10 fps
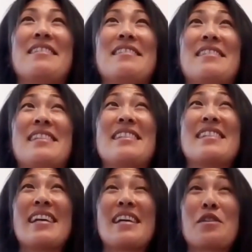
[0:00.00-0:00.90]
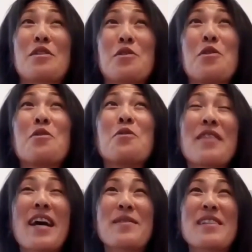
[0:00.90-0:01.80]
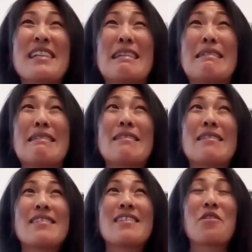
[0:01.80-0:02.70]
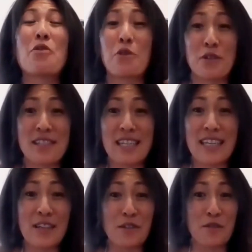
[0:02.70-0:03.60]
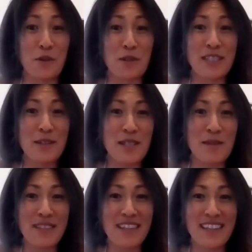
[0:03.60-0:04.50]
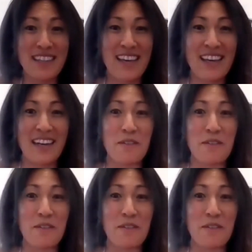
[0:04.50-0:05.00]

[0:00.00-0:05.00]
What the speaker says: since like 2013 or 14 or something like that.